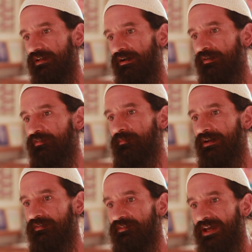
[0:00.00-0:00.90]
however
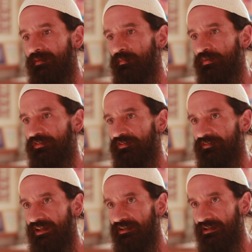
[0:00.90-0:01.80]
amount of time a person
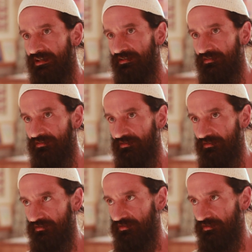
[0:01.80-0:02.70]
dedicates
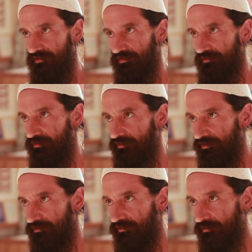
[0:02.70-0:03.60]
to
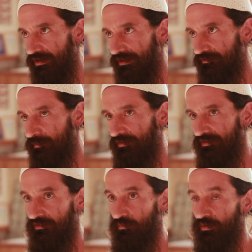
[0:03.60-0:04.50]
learning Torah, if a
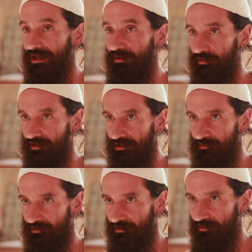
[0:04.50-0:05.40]
person has 1 hour a day
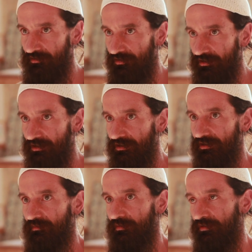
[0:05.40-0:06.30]
to learn,
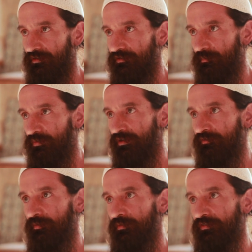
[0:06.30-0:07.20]
we learn it's
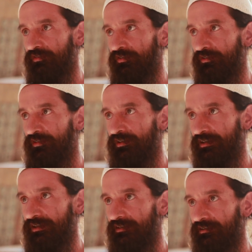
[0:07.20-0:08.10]
important for a person to learn
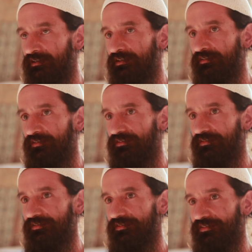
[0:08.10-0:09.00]
at least
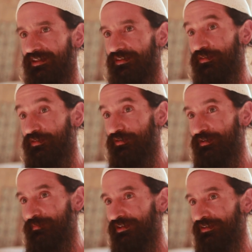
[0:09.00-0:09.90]
then
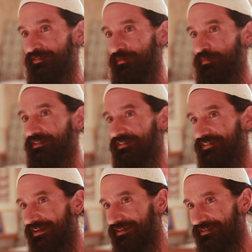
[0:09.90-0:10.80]
30 minutes and 1
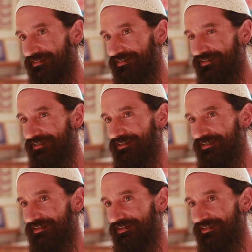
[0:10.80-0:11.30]
second